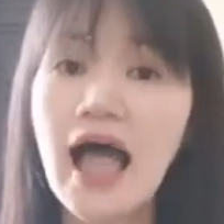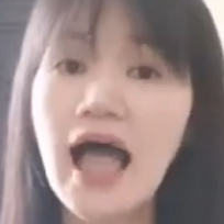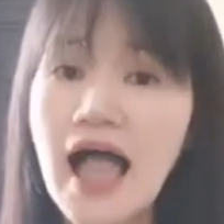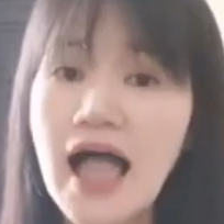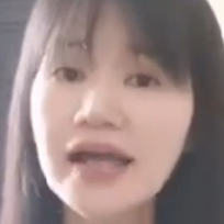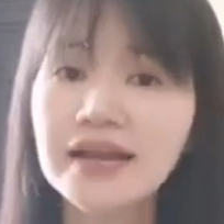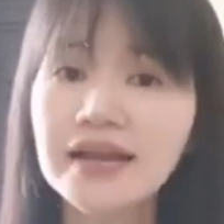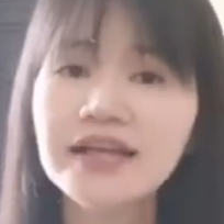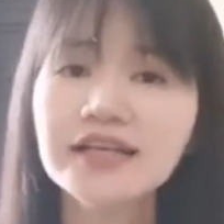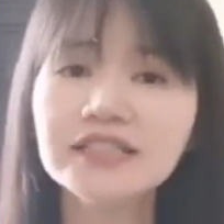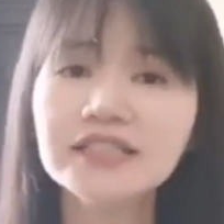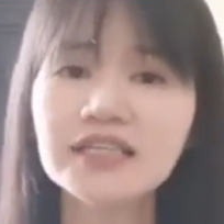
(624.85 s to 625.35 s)

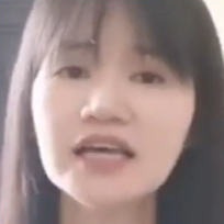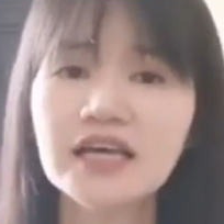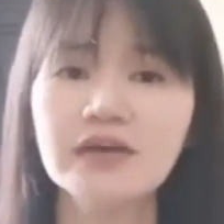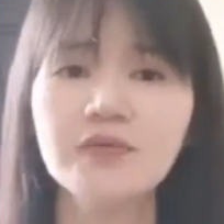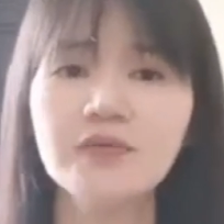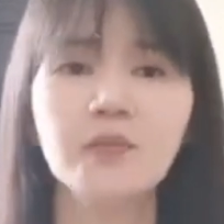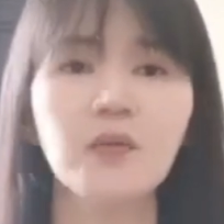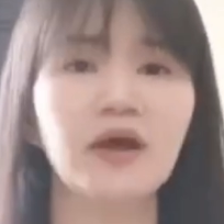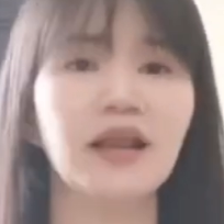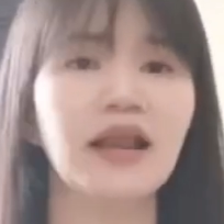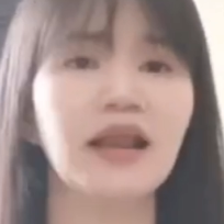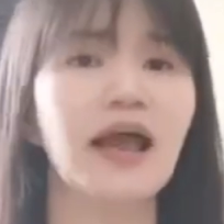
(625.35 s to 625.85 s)

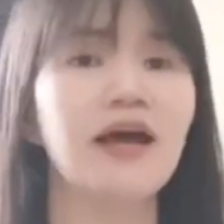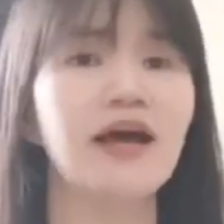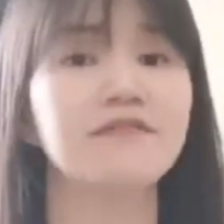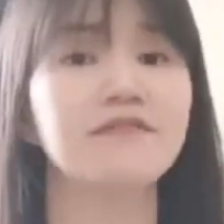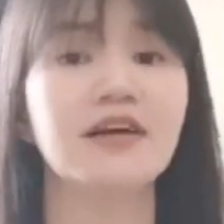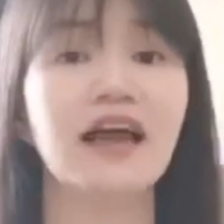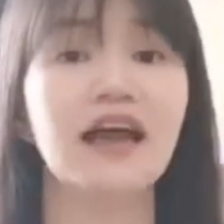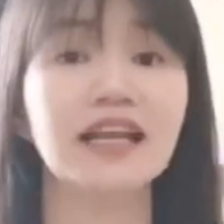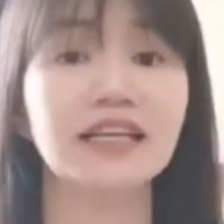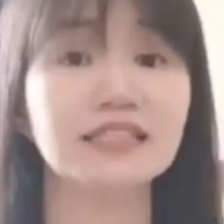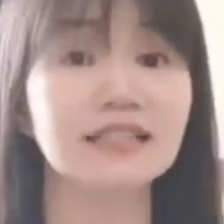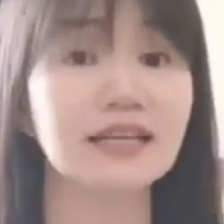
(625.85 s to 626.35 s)
anytime when I
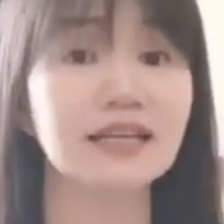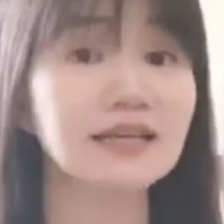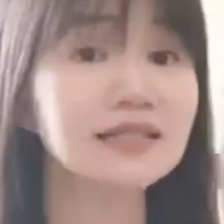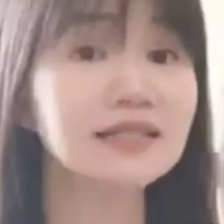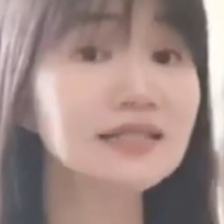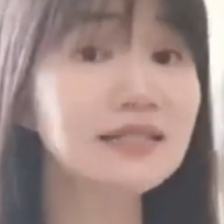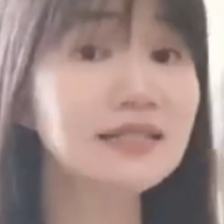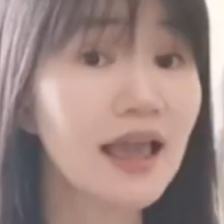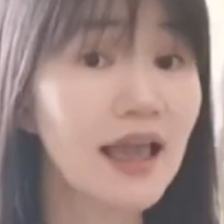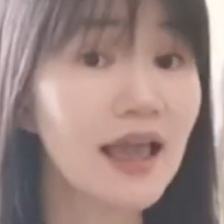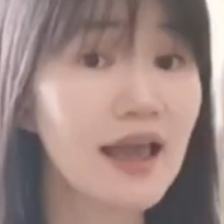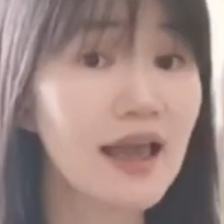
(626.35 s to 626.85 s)
have
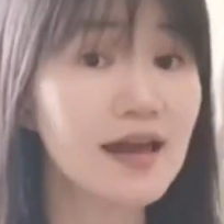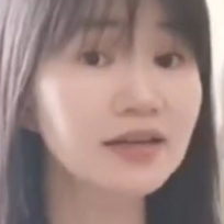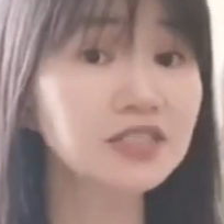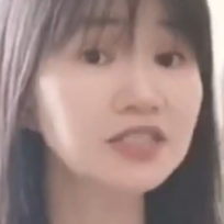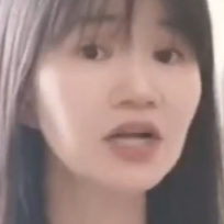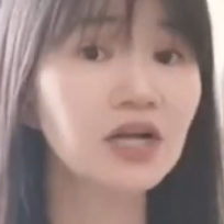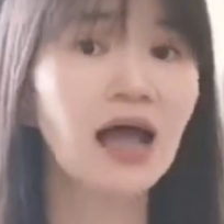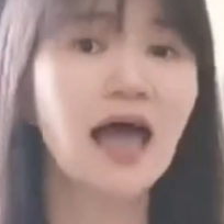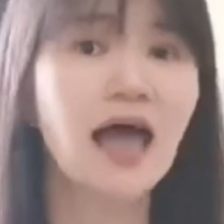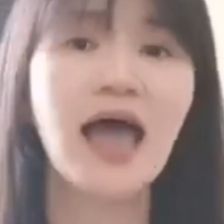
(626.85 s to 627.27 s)
excess cash